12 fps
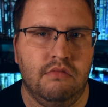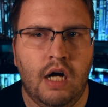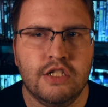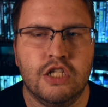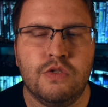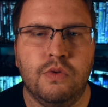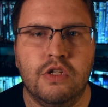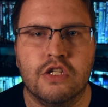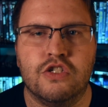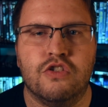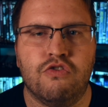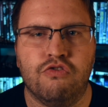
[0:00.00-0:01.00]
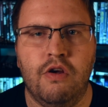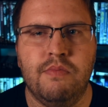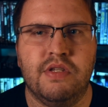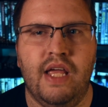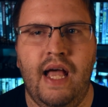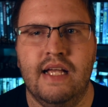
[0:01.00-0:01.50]
I just want a
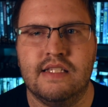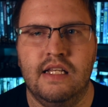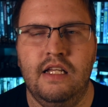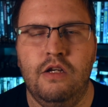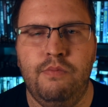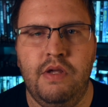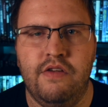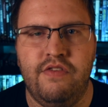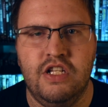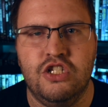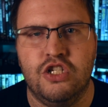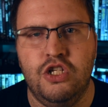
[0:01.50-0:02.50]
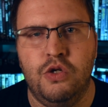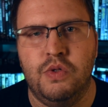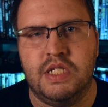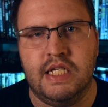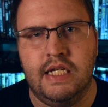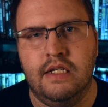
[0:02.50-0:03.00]
script that has a little bit of
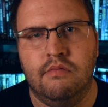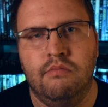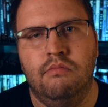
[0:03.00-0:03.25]
ingenuity.